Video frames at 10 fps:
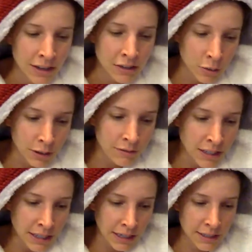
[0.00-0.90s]
So
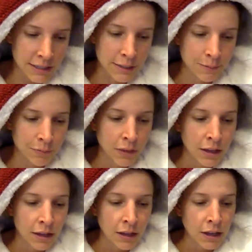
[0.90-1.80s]
convenience.
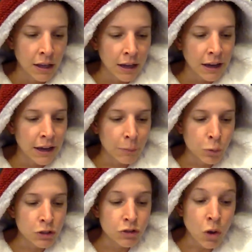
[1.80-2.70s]

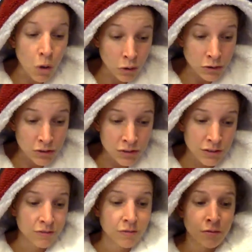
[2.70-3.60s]
Results.